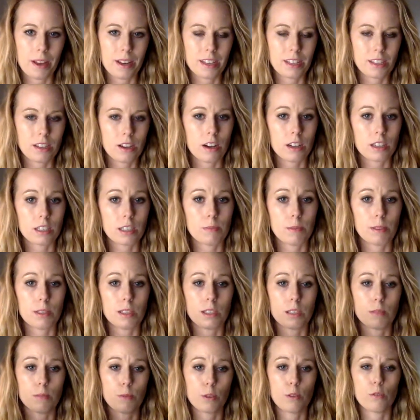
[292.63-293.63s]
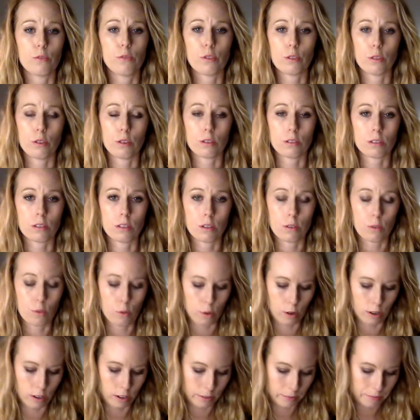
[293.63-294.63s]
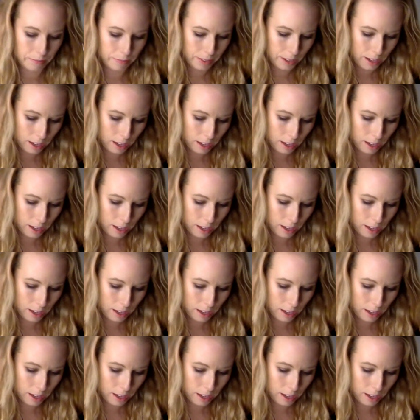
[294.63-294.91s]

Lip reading: and he talks about these beautiful girls in the corner,